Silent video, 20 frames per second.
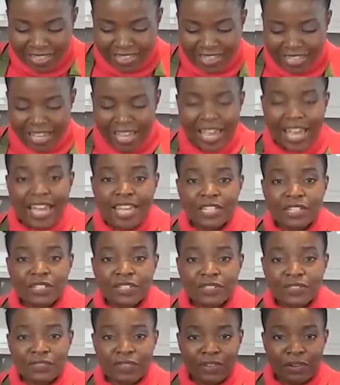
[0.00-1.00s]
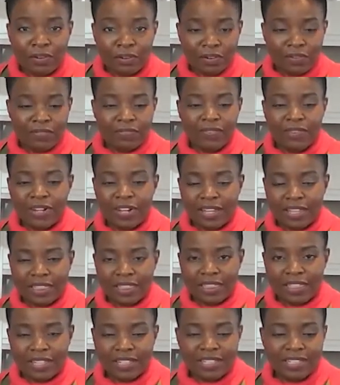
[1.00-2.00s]
the ends of it off
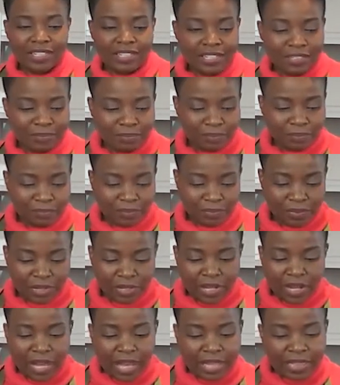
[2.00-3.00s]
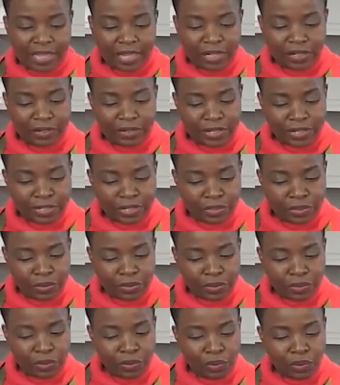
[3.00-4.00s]
like this, and then you need to
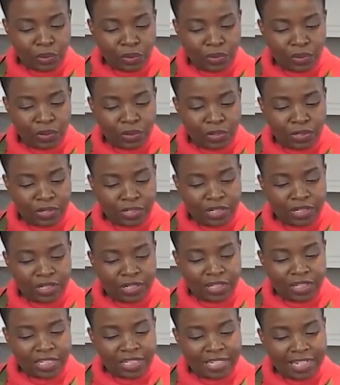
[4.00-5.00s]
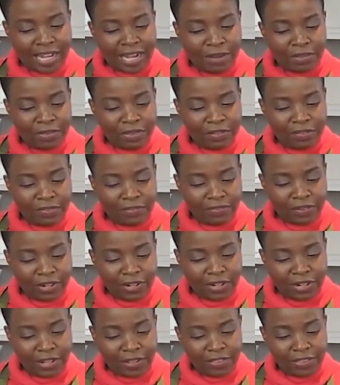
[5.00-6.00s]
score down the
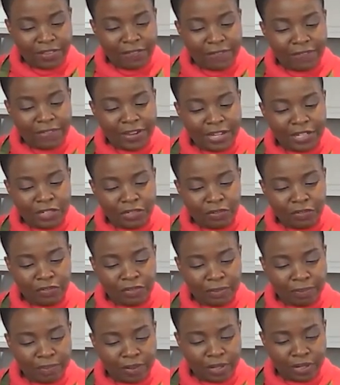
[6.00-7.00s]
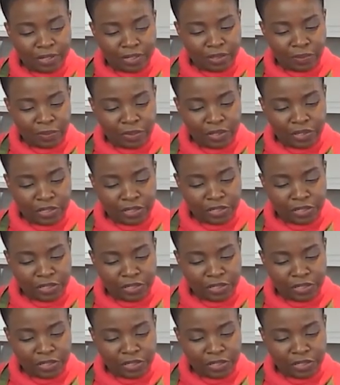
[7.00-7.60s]
flesh of the plantain with a